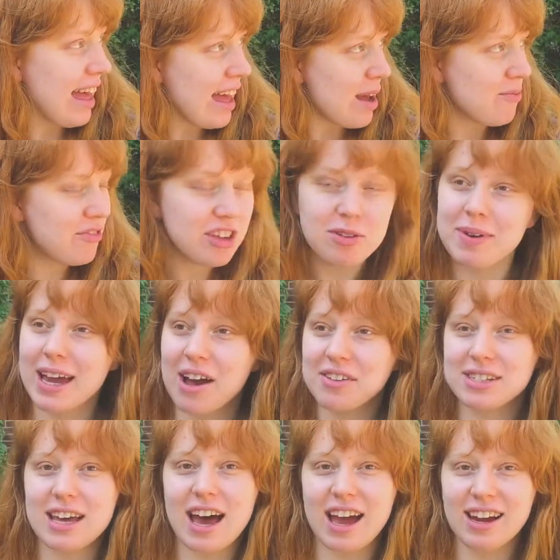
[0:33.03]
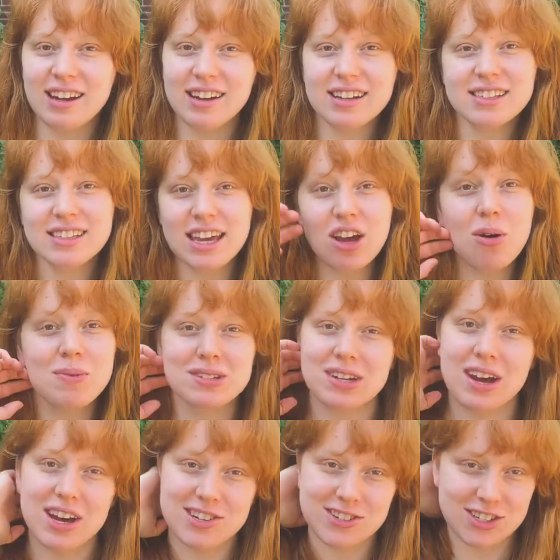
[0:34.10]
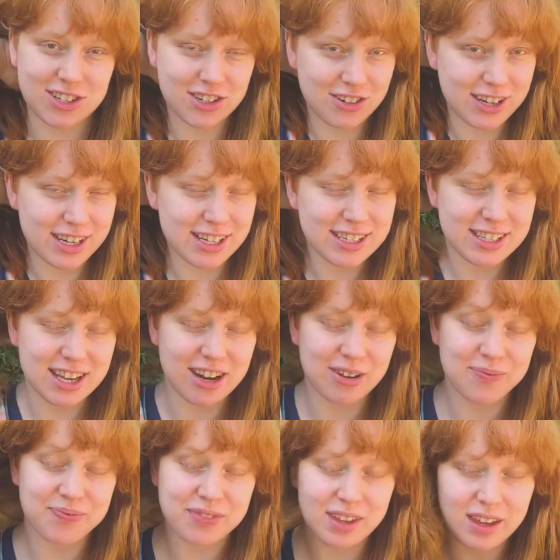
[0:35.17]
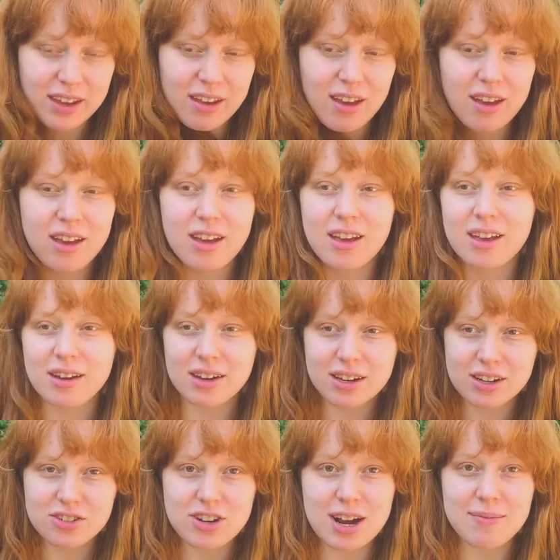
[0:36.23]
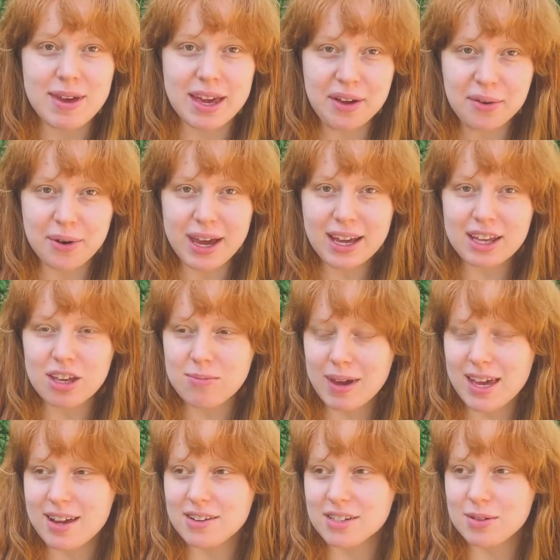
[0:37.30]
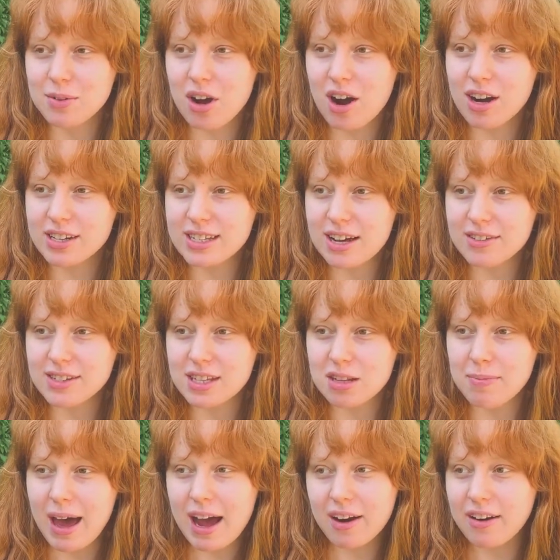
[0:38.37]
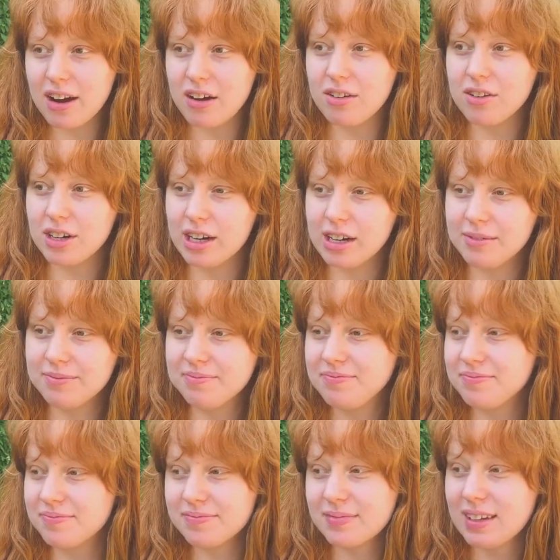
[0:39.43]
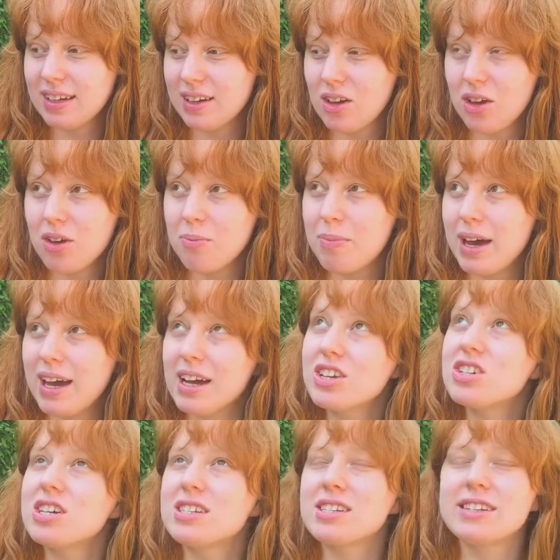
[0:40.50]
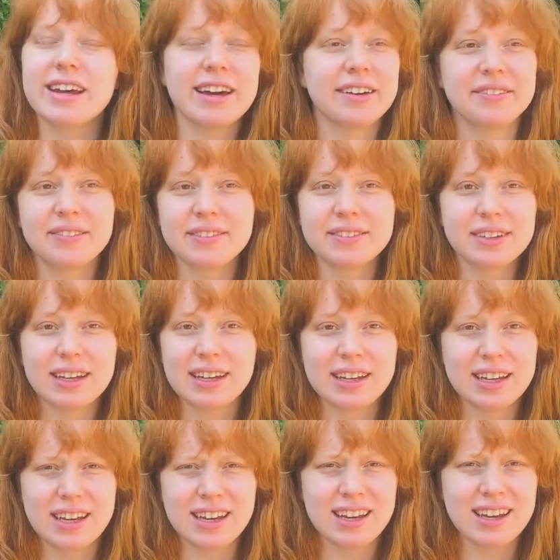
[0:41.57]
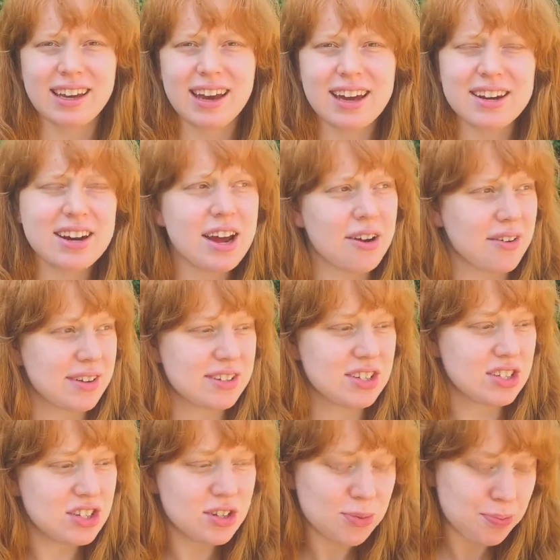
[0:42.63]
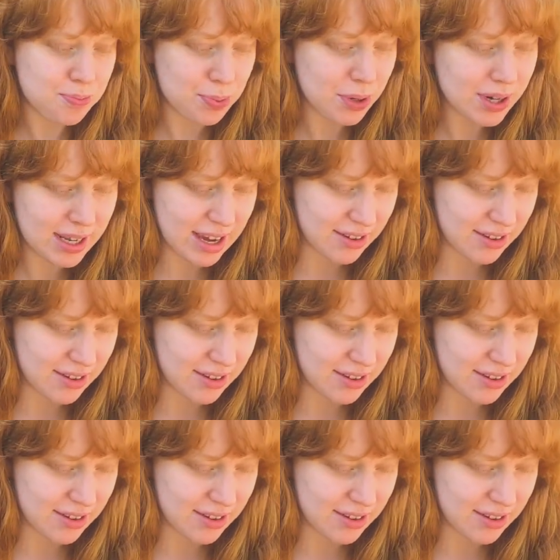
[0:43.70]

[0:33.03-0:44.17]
I'm filming outside. It's like almost 100 degrees, so I'm gonna try and make it quick. You may hear some car sounds in the background, but it just, I don't know, it's just too pretty